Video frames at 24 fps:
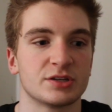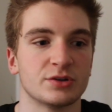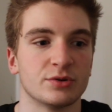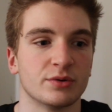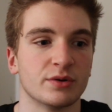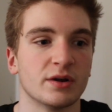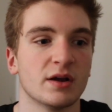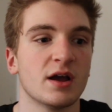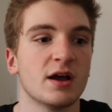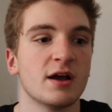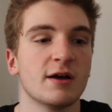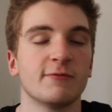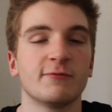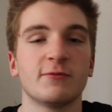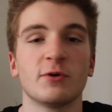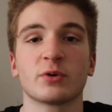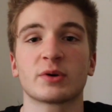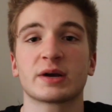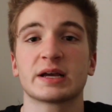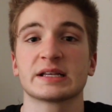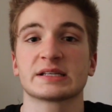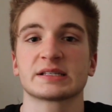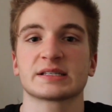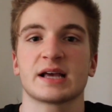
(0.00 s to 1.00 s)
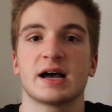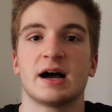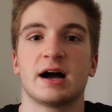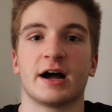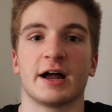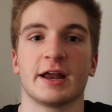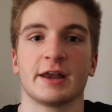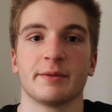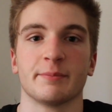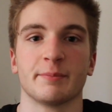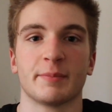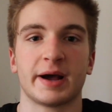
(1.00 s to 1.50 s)
to focus
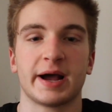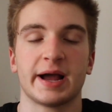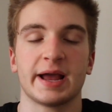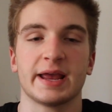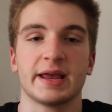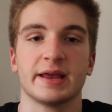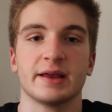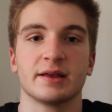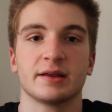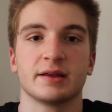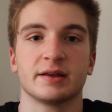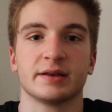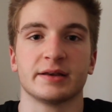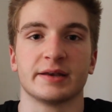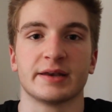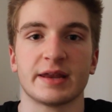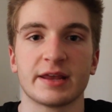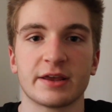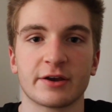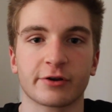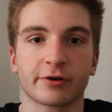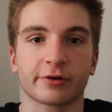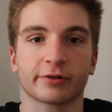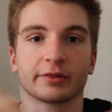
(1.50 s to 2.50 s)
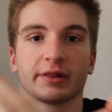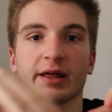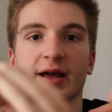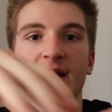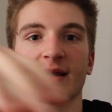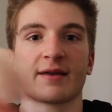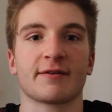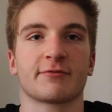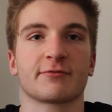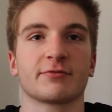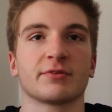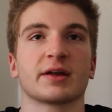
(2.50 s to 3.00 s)
on my near
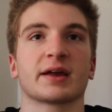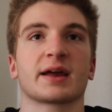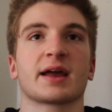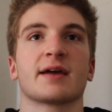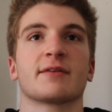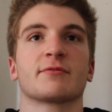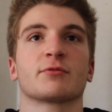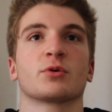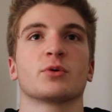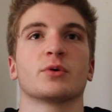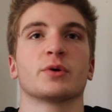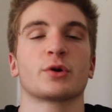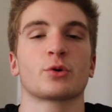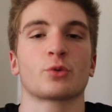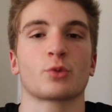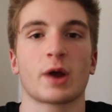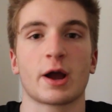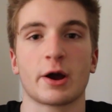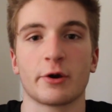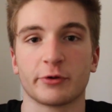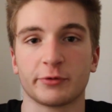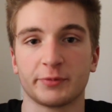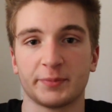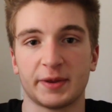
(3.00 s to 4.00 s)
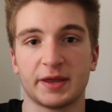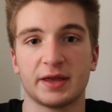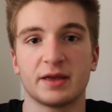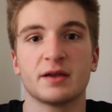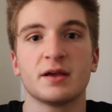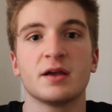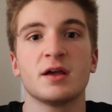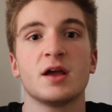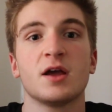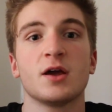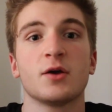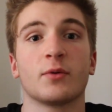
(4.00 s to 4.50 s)
life, like everyone around
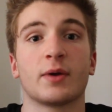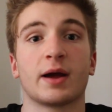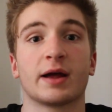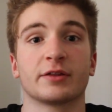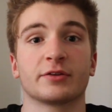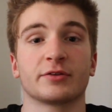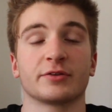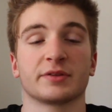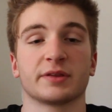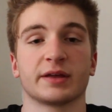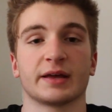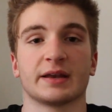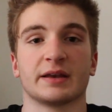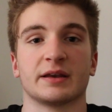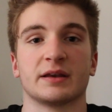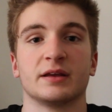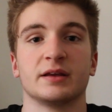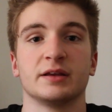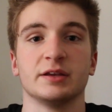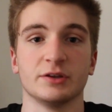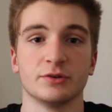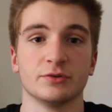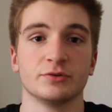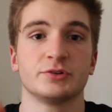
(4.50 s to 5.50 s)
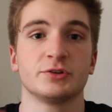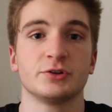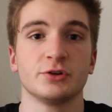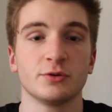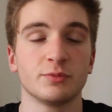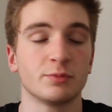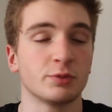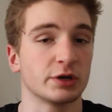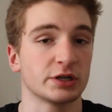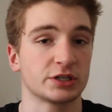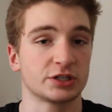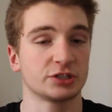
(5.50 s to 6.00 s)
me, rather than
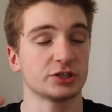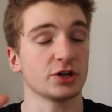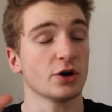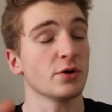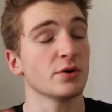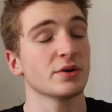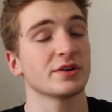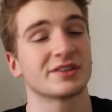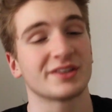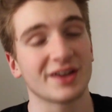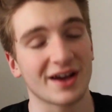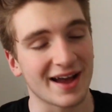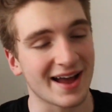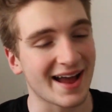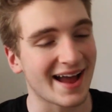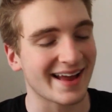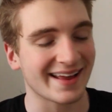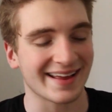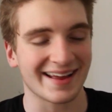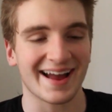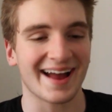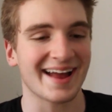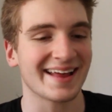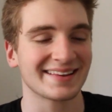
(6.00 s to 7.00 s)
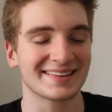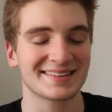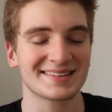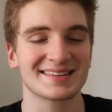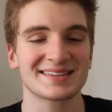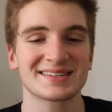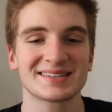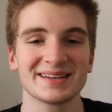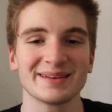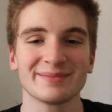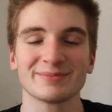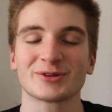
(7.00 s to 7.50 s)
YouTube, which
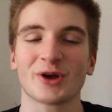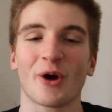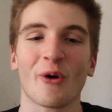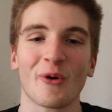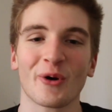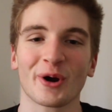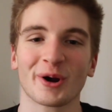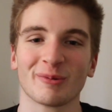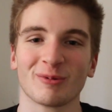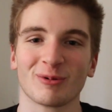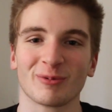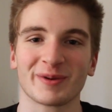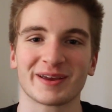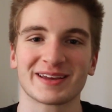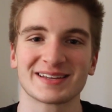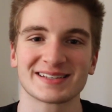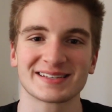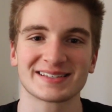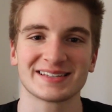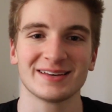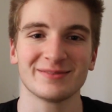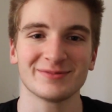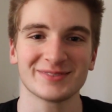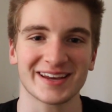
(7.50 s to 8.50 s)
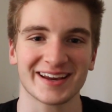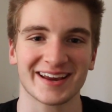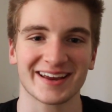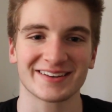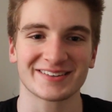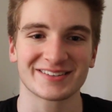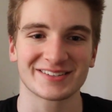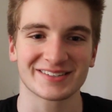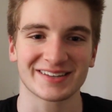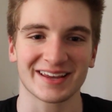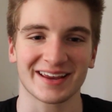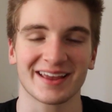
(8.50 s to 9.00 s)
this seems horrible because it seems like I
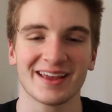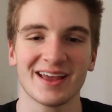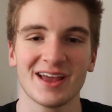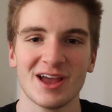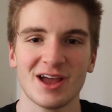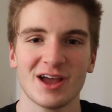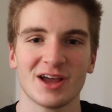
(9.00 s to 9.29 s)
just like